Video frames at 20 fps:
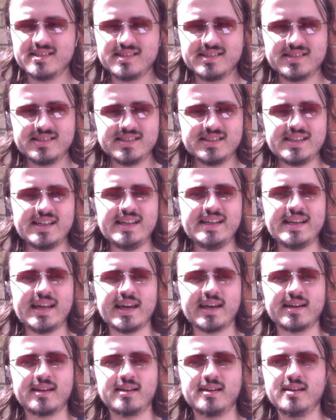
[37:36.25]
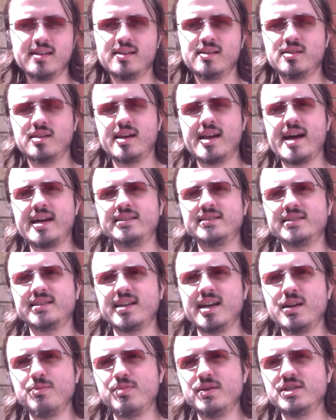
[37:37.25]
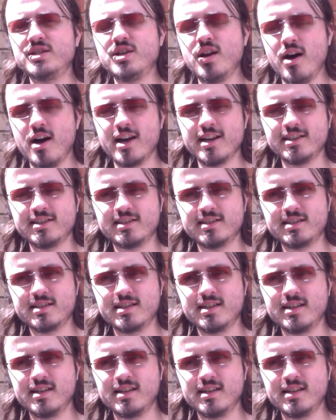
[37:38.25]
scenic, the landscape is nice.